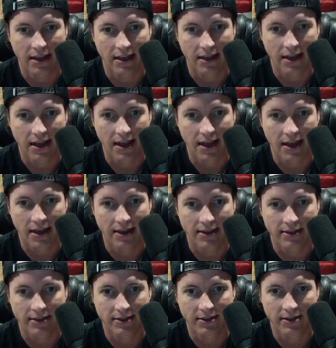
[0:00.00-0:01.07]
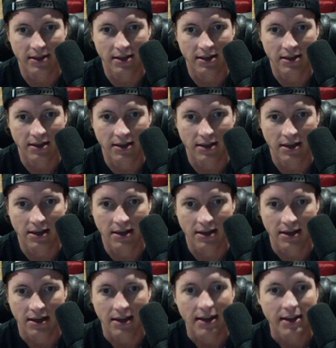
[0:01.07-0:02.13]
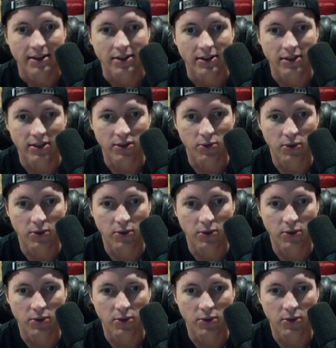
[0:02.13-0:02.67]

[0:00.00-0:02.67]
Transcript: A, C, E. So since